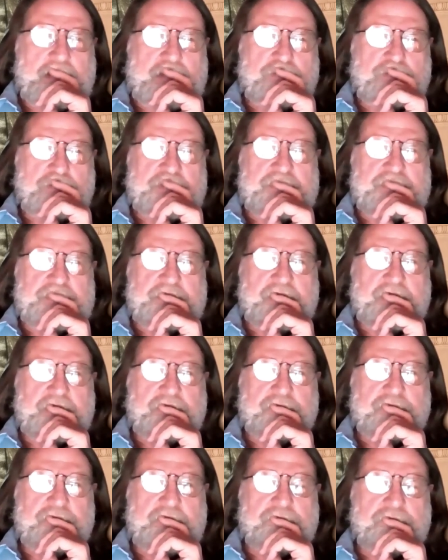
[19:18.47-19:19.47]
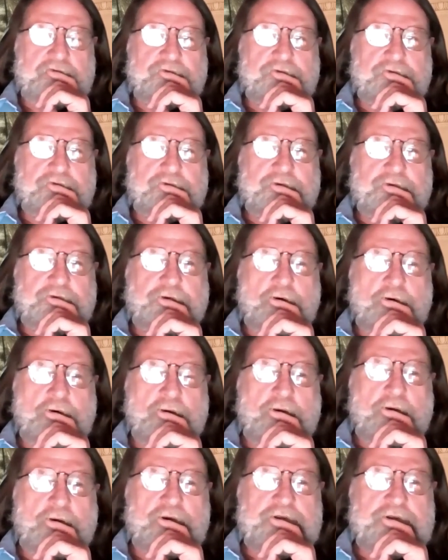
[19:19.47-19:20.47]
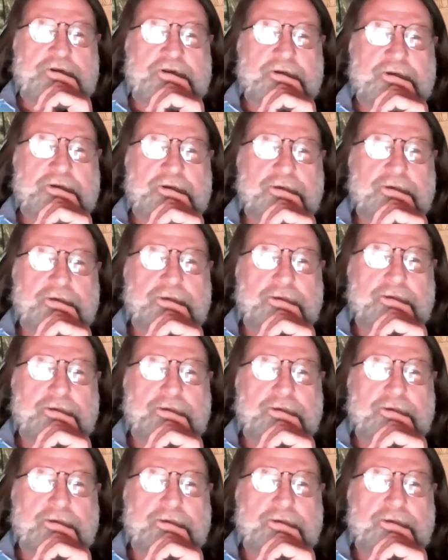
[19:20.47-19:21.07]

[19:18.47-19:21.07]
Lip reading: He was the foremost,